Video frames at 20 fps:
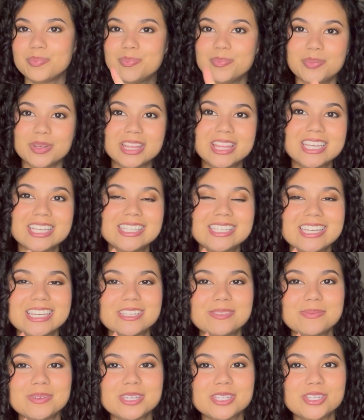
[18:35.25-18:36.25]
But this
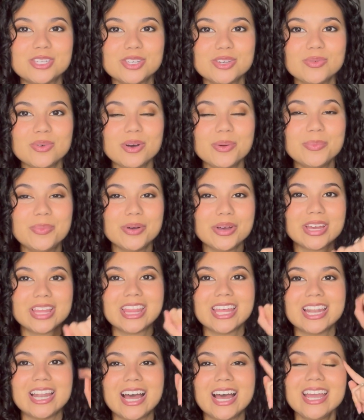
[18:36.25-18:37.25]
takes me to a book
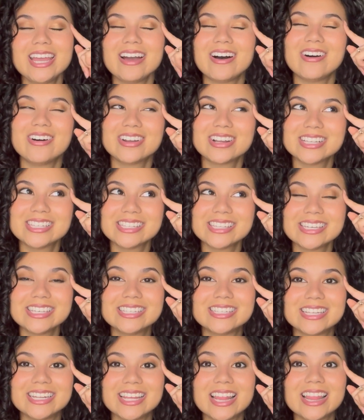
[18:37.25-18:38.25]
that I honestly
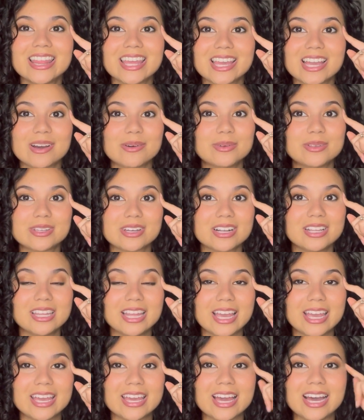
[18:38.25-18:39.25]
didn't think I was going to
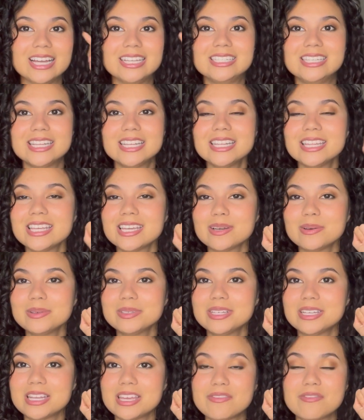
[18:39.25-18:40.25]
like. I didn't think I was
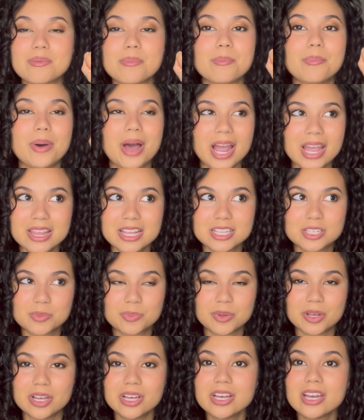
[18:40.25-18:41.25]
going to even buy this
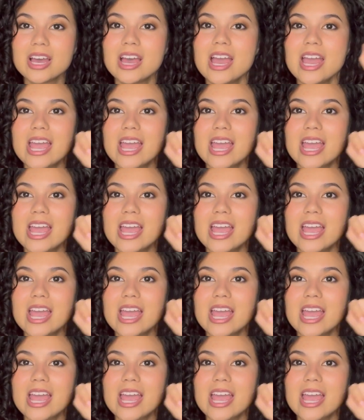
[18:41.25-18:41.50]
book.